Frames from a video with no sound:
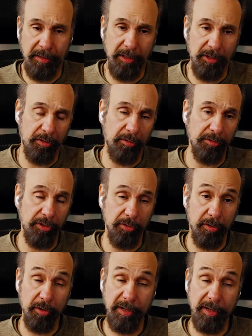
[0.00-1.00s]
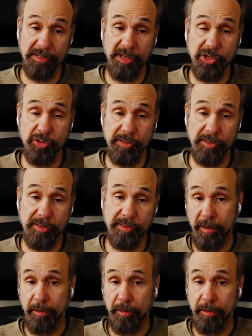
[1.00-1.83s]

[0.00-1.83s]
your organization's